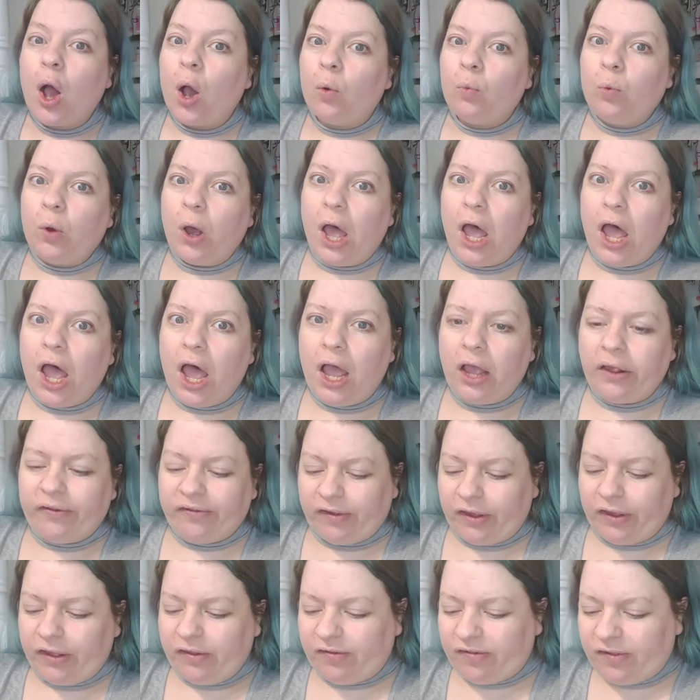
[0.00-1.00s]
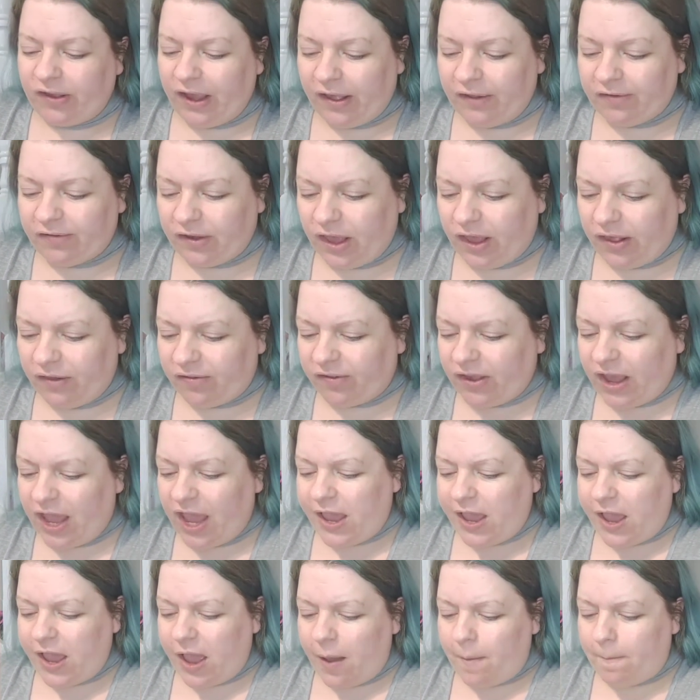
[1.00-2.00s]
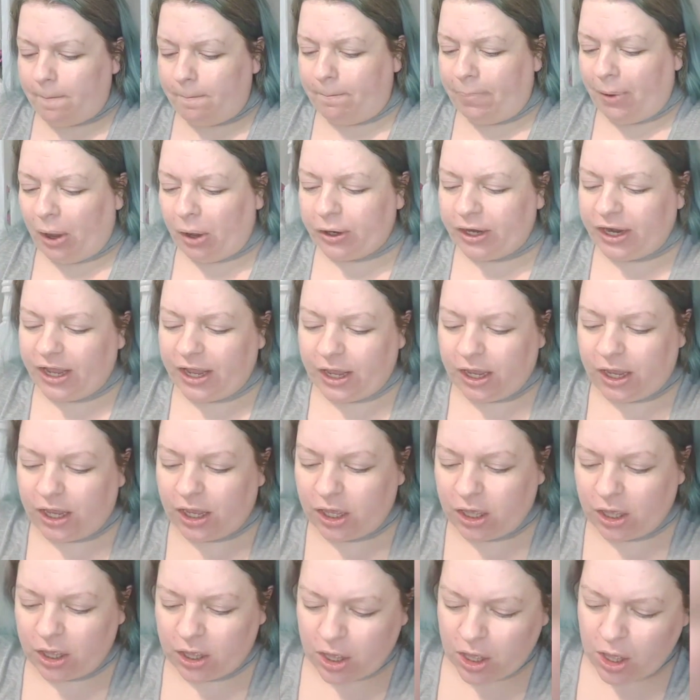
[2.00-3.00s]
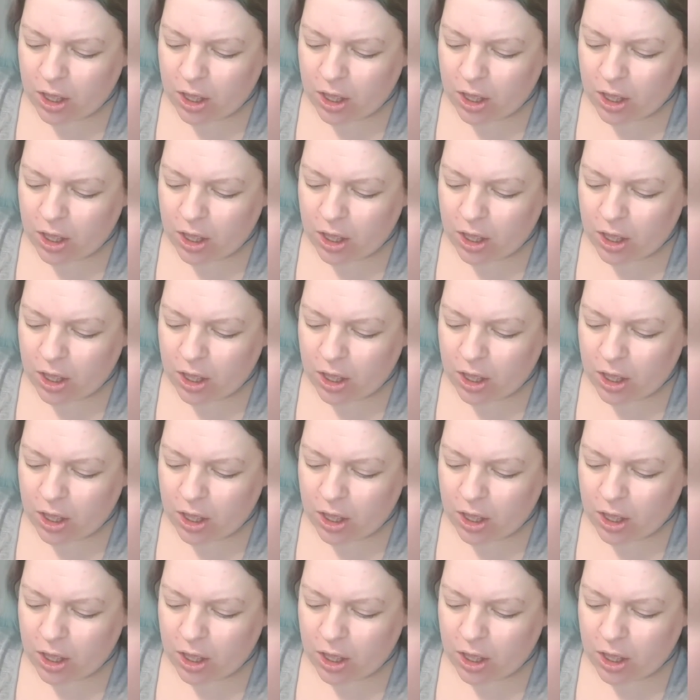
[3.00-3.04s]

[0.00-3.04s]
What? It says it's a body